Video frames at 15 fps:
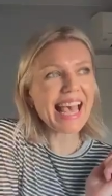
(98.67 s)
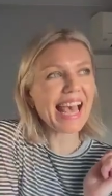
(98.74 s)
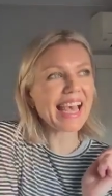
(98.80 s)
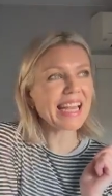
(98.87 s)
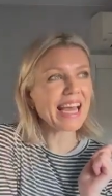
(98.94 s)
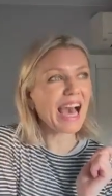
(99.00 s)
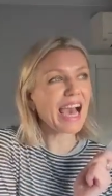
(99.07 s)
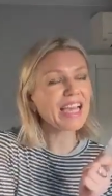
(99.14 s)

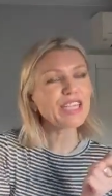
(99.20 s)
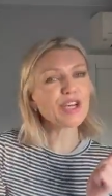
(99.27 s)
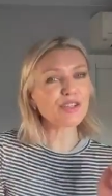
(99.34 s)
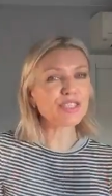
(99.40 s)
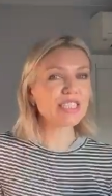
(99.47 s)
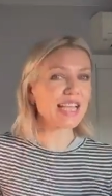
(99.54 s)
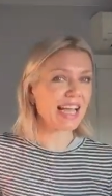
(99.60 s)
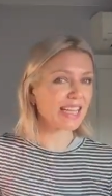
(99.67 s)
and I
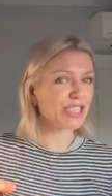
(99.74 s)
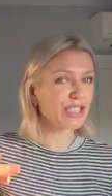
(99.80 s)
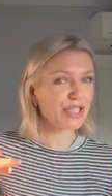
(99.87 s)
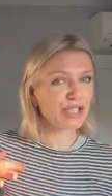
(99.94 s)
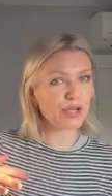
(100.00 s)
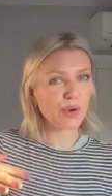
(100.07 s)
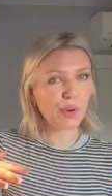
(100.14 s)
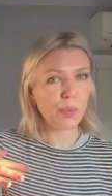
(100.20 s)
don't tend
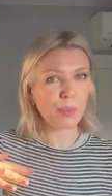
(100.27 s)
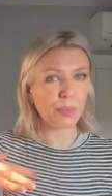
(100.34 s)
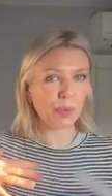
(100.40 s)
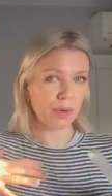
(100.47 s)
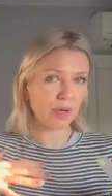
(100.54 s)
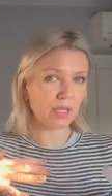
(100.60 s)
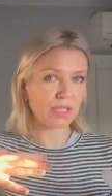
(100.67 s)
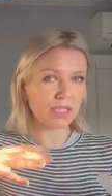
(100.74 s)
to
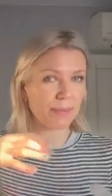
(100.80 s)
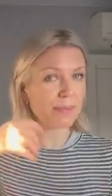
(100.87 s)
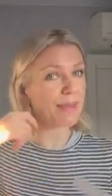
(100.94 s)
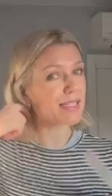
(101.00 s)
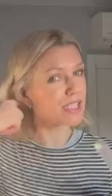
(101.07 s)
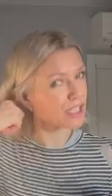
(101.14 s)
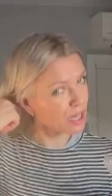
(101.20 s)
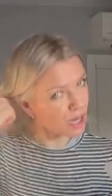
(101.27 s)
put
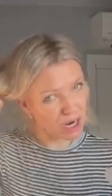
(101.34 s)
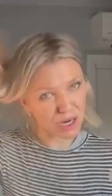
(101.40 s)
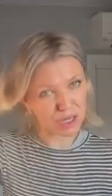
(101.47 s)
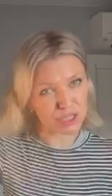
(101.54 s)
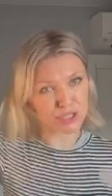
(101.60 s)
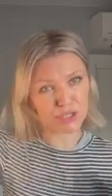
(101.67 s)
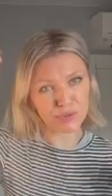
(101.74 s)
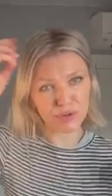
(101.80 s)

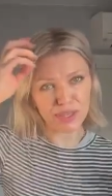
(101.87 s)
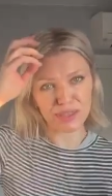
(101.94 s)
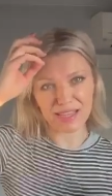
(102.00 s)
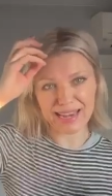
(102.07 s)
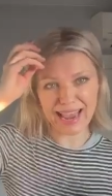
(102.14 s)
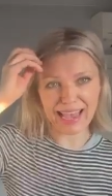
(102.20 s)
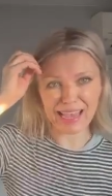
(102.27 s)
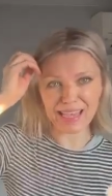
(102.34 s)
mascara during the
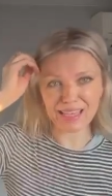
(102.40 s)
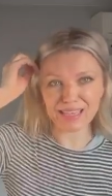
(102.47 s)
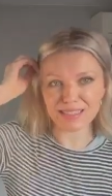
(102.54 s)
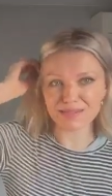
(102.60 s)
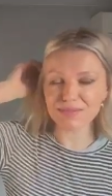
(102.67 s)
day.